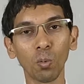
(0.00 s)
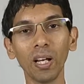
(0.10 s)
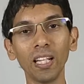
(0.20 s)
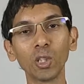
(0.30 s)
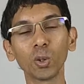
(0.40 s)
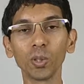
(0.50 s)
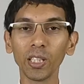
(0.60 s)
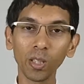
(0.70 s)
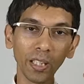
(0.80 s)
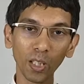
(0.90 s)
Well, in
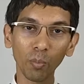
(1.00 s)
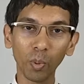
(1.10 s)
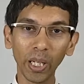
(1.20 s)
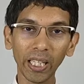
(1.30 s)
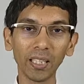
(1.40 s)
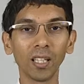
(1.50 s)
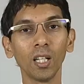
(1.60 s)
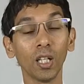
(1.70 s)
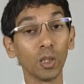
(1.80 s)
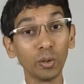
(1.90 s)
shooting you need your brain,
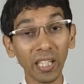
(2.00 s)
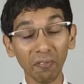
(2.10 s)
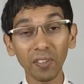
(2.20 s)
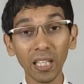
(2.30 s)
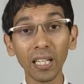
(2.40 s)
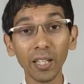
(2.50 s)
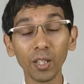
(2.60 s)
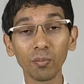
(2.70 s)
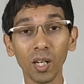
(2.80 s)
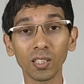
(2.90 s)
you definitely need
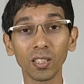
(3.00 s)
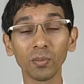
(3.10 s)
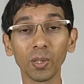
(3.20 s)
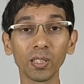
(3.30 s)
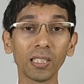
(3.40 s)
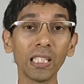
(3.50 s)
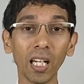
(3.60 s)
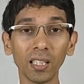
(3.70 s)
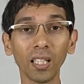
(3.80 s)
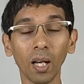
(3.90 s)
your muscles, because the
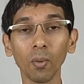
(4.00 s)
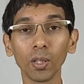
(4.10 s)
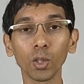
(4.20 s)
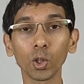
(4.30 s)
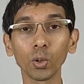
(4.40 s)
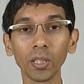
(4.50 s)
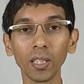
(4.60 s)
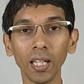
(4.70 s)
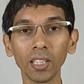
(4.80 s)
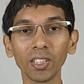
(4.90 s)
other day I went to a shooting
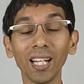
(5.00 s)
range and